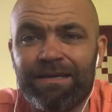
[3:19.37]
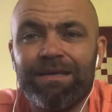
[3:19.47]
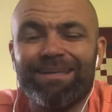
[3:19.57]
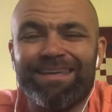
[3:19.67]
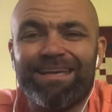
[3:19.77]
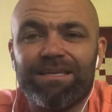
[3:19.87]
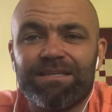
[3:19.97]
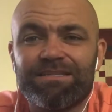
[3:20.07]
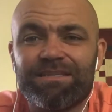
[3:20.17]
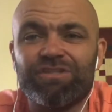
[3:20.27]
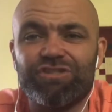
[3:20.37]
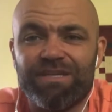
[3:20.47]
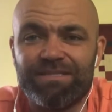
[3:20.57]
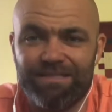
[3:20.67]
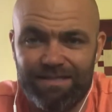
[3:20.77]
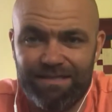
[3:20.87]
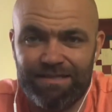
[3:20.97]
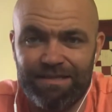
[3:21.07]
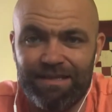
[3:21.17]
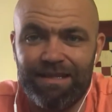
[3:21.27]
Nicholas Jizen
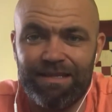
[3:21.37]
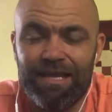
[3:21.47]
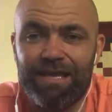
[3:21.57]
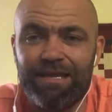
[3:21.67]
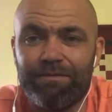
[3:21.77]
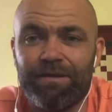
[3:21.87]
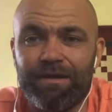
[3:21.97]
did a